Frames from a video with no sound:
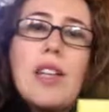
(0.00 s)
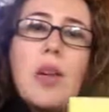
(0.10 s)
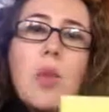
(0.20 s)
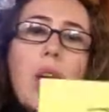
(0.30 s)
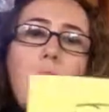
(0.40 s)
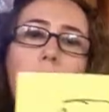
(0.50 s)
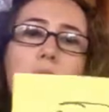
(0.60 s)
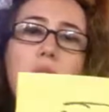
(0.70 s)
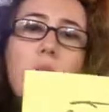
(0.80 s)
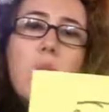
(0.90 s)
In what
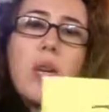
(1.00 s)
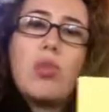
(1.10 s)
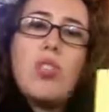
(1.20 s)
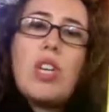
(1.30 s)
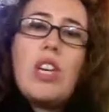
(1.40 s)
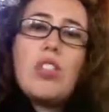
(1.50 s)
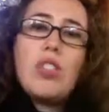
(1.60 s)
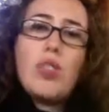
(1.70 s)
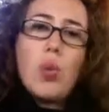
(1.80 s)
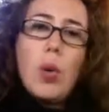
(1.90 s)
ways you want to change
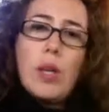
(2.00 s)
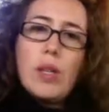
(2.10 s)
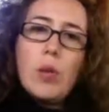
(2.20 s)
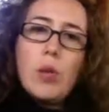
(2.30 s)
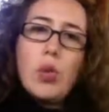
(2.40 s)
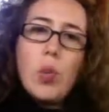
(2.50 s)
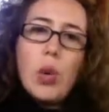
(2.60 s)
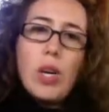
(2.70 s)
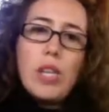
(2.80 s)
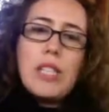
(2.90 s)
your
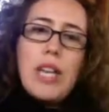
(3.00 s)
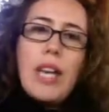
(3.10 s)
world,